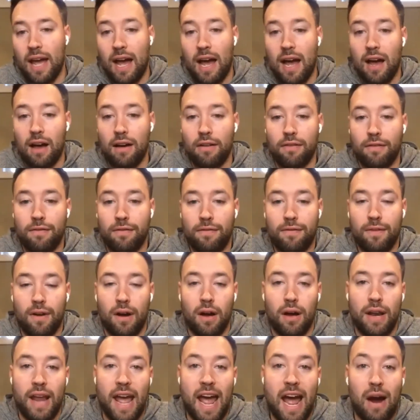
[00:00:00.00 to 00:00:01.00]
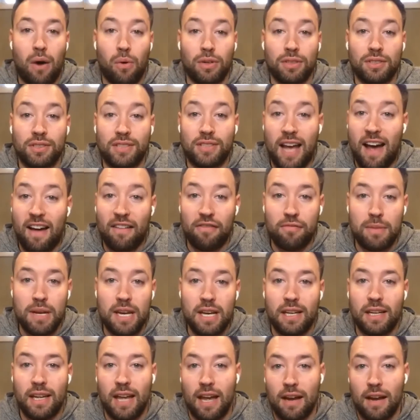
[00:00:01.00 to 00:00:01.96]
have an hour staff meeting